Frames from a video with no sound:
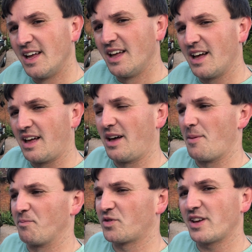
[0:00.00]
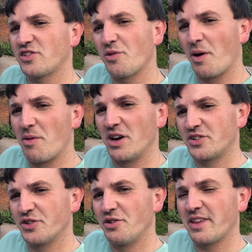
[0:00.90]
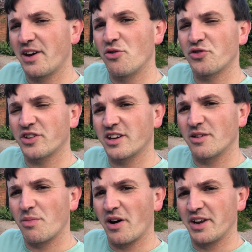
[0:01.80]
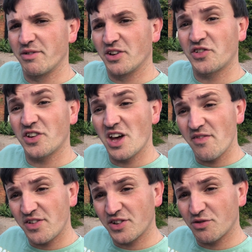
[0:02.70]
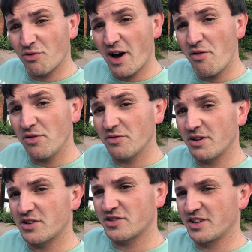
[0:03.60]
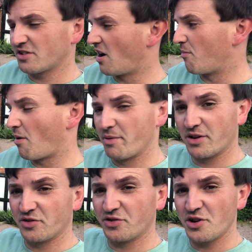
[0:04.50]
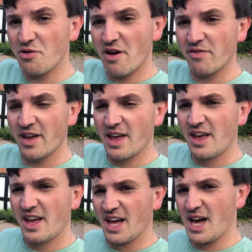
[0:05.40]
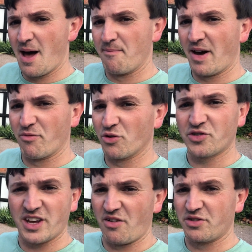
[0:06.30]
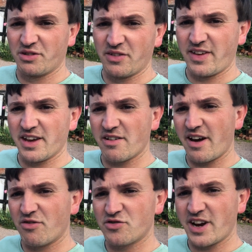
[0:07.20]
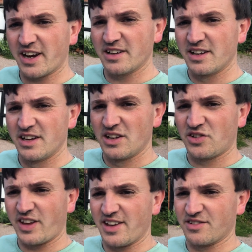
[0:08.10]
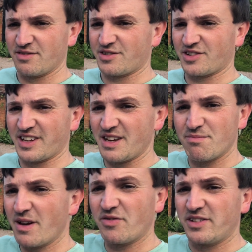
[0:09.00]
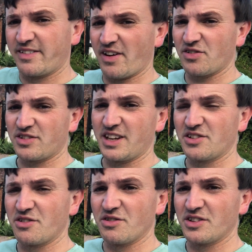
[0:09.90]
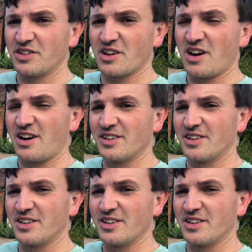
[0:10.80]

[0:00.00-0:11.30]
So that's something I might do. They also combine it with a service as well, which this car probably could do with. And we'll see obviously what the vehicle health check says and see if there's anything else that needs doing to this car.